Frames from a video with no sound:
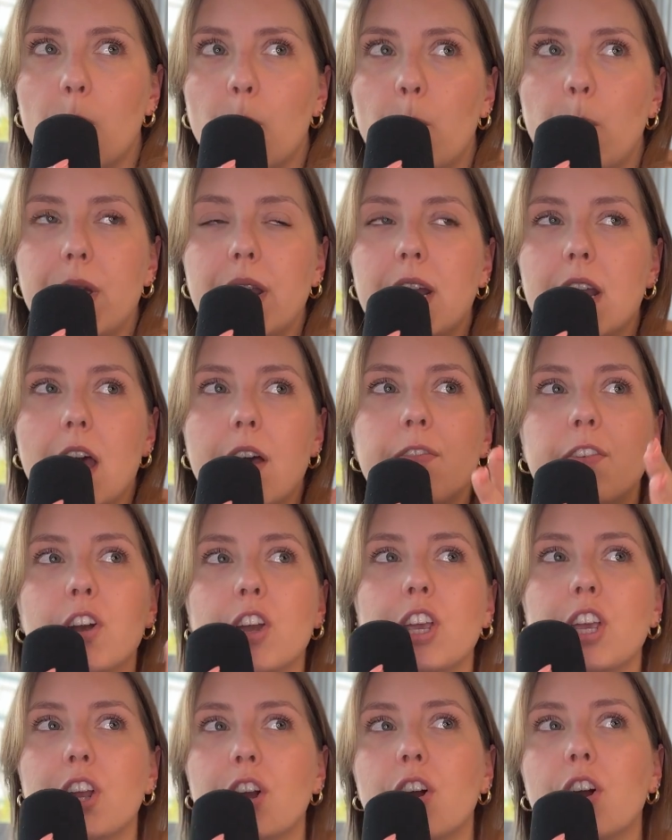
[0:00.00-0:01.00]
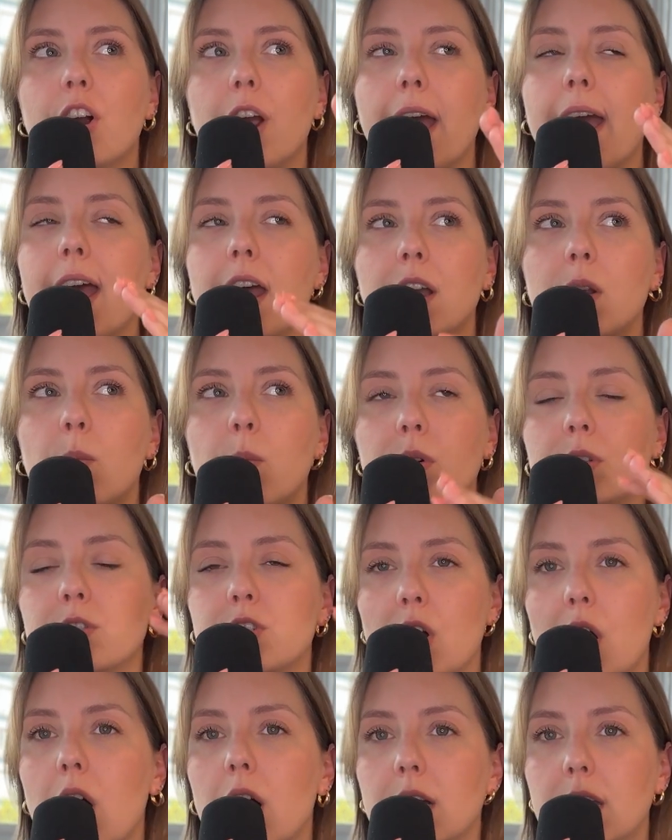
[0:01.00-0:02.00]
we never hear anyone
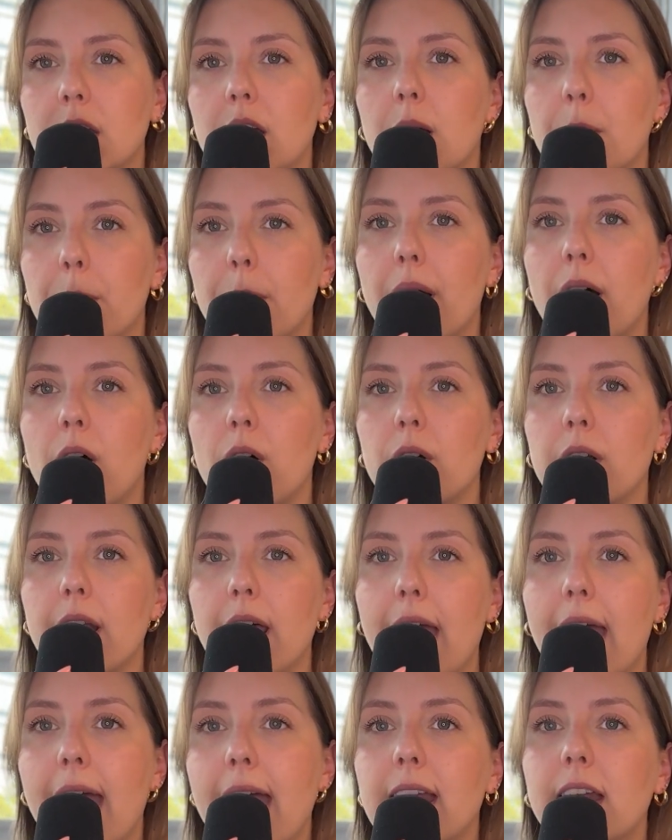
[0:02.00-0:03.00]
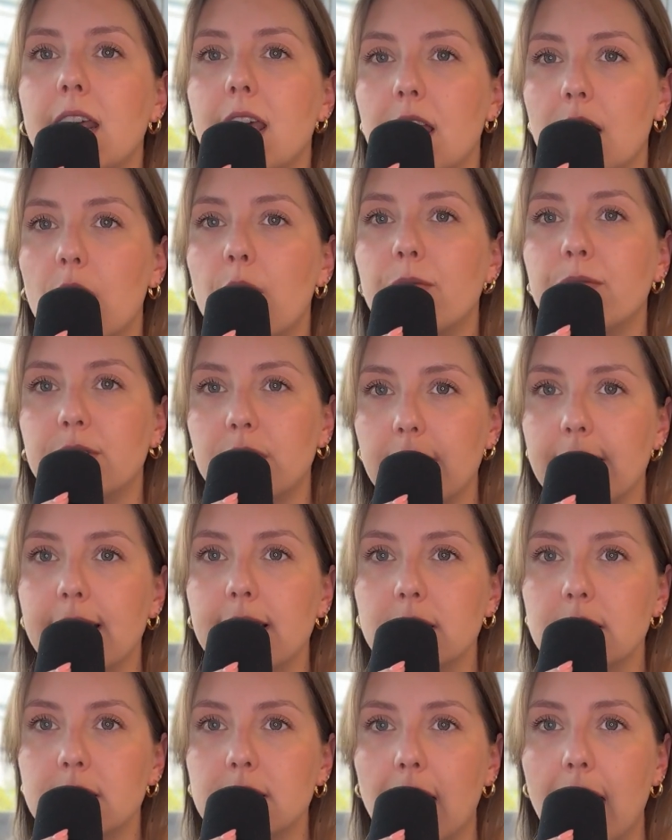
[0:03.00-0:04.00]
talking about any of
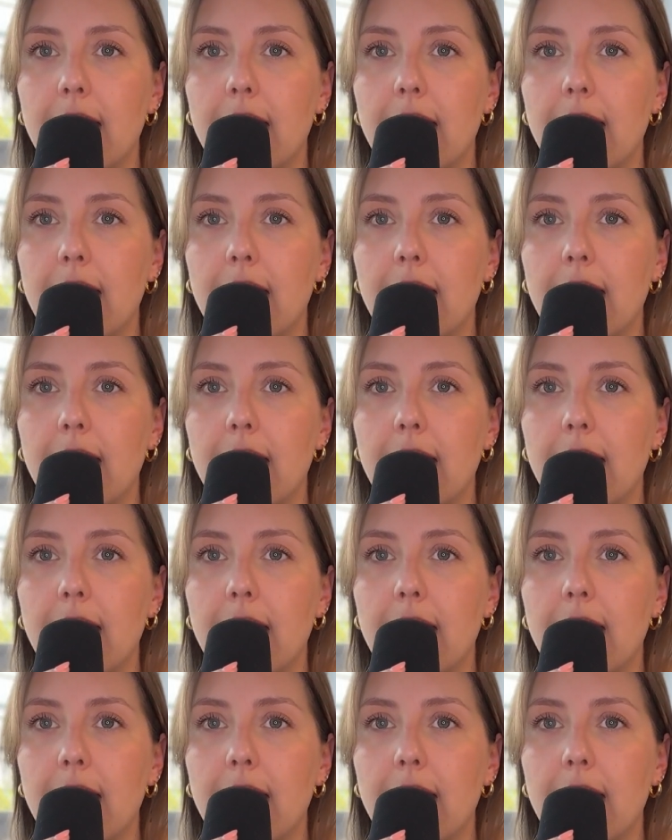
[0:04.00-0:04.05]
this,